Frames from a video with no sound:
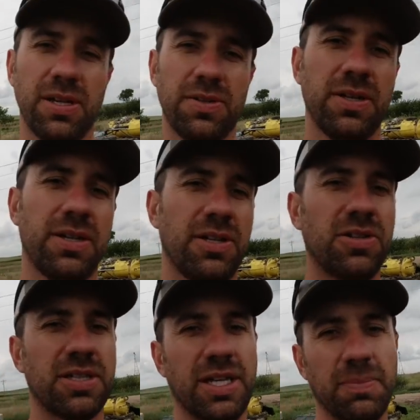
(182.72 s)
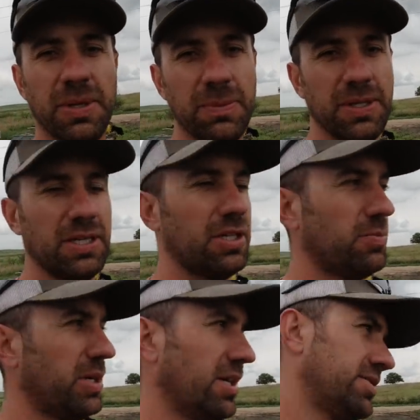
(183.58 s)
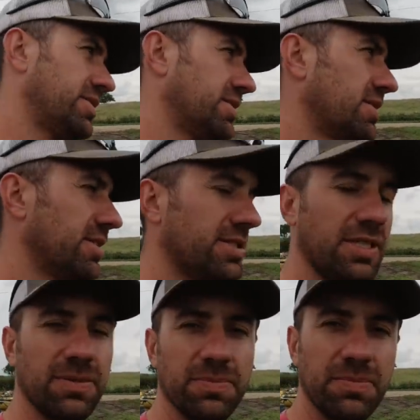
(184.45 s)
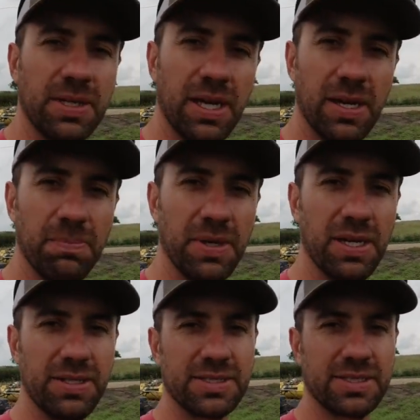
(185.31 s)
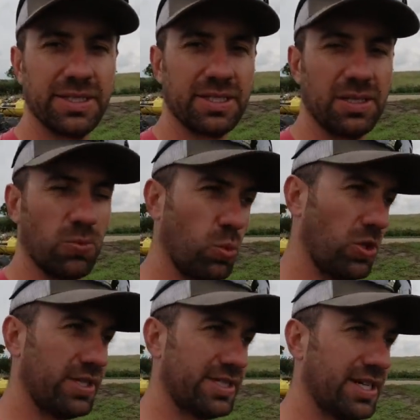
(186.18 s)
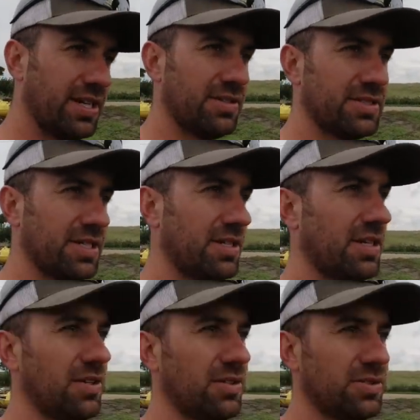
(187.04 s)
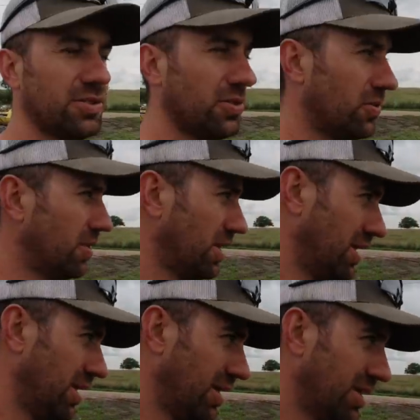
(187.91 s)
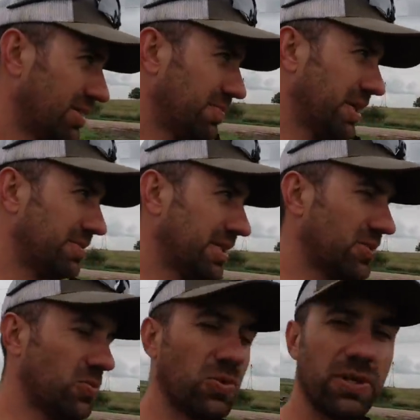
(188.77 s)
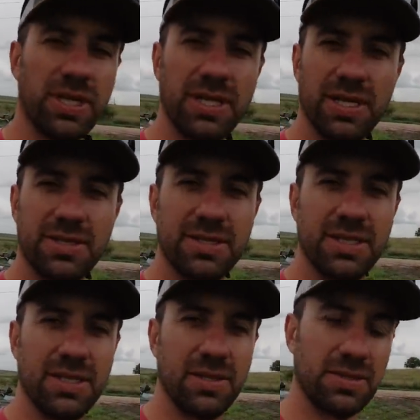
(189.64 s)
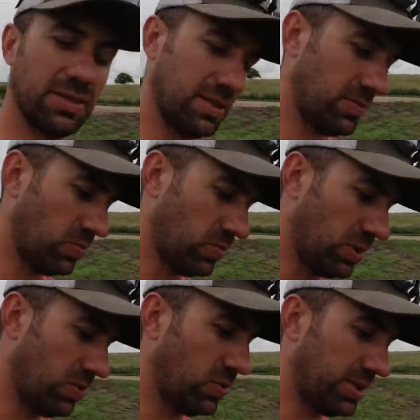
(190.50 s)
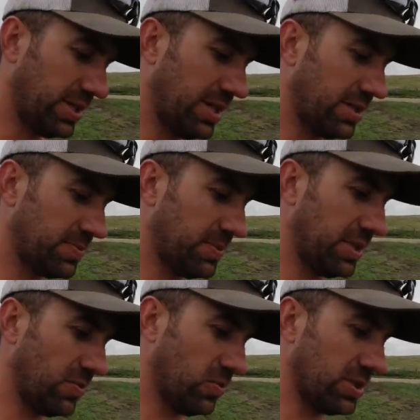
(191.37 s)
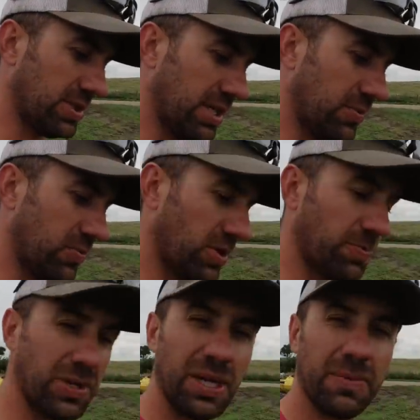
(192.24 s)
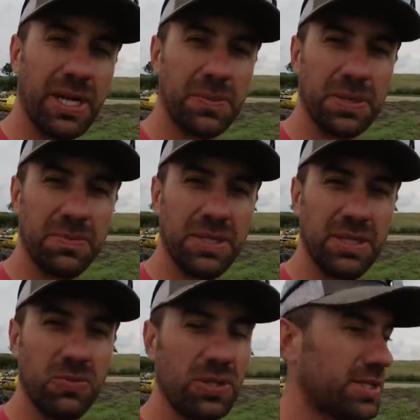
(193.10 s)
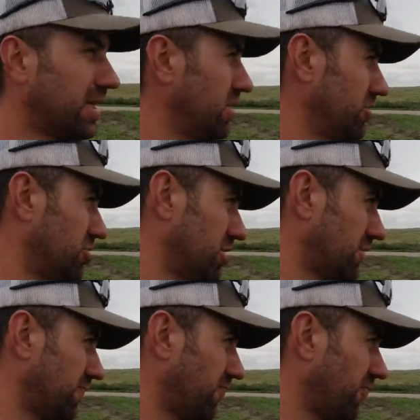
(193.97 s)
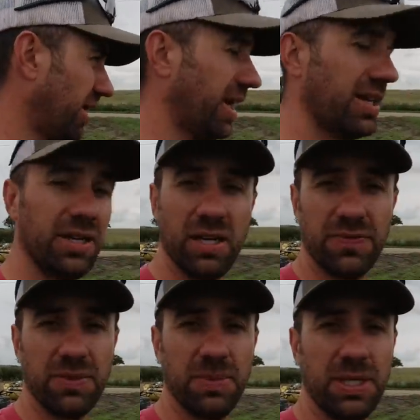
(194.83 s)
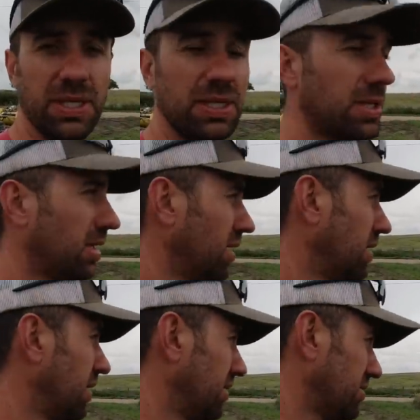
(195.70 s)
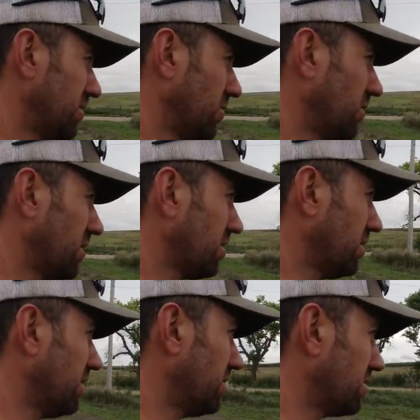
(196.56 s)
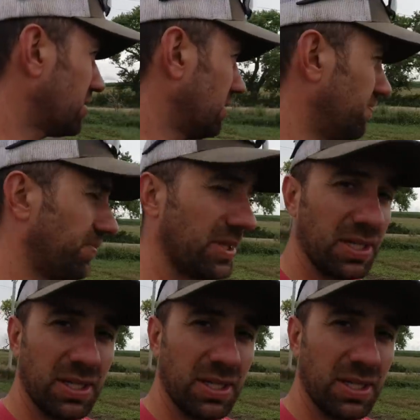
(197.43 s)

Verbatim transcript: down there, and it looked like it might be a gear bike, because I seen mud slick on one tire instead of the other. So sometimes that's a warning that one tire is spinning and one's not. Well, the problem happened to be one tire is just flat and off the bead. So luckily there's some